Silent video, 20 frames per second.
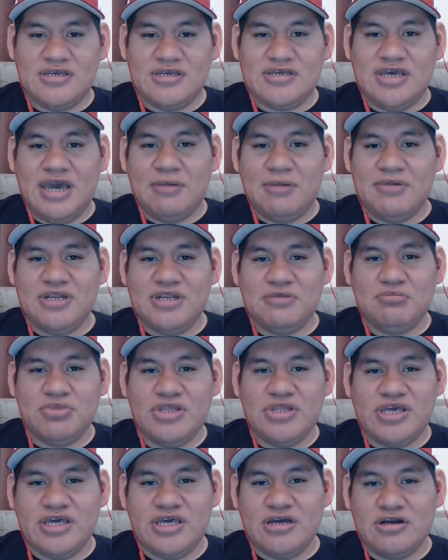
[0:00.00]
how many
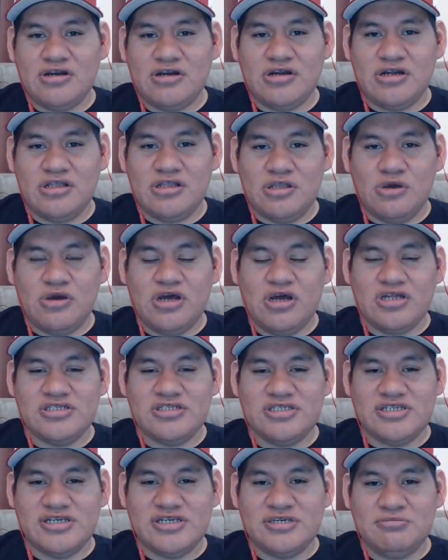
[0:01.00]
blank or low
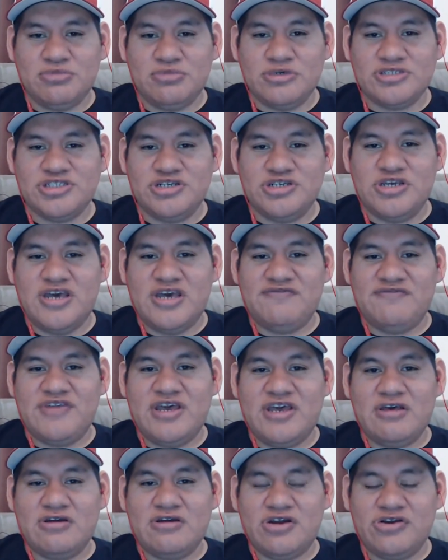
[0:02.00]
content books do you have
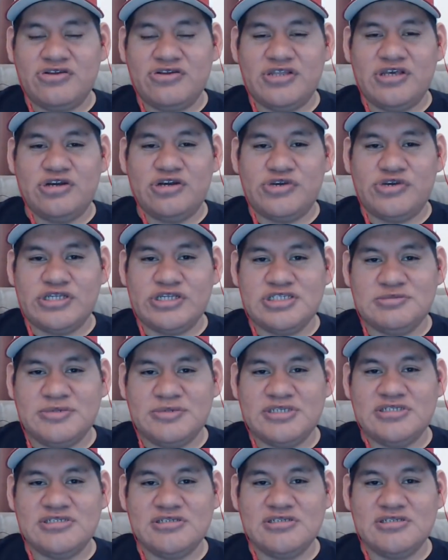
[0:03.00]
now currently on CreateSpace?